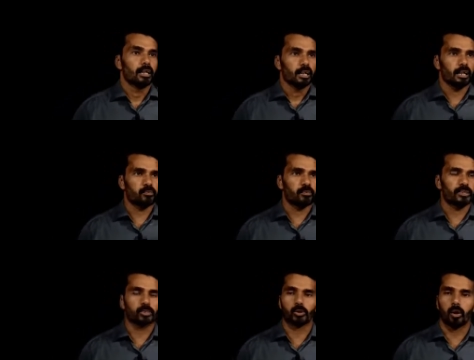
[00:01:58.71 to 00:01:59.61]
Her
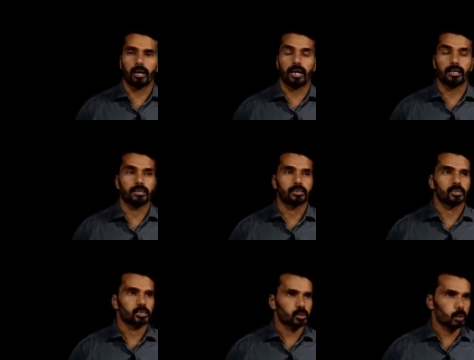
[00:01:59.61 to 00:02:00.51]
friend Sonali
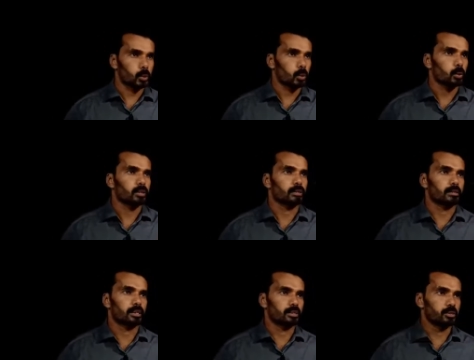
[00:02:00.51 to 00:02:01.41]
saw
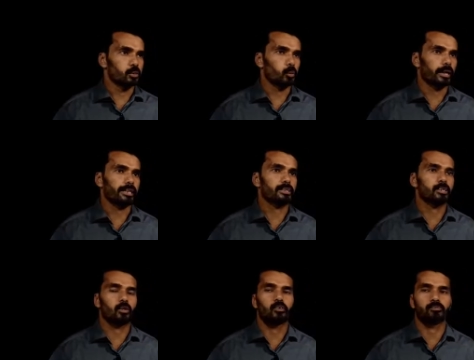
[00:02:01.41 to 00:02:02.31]
the new
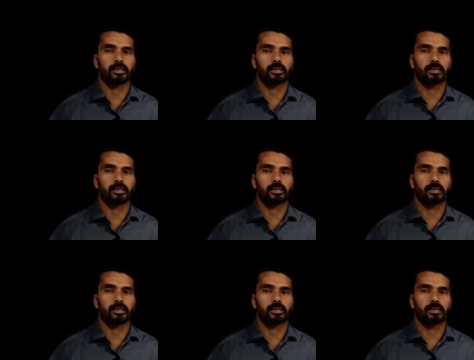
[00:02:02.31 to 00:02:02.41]
variety of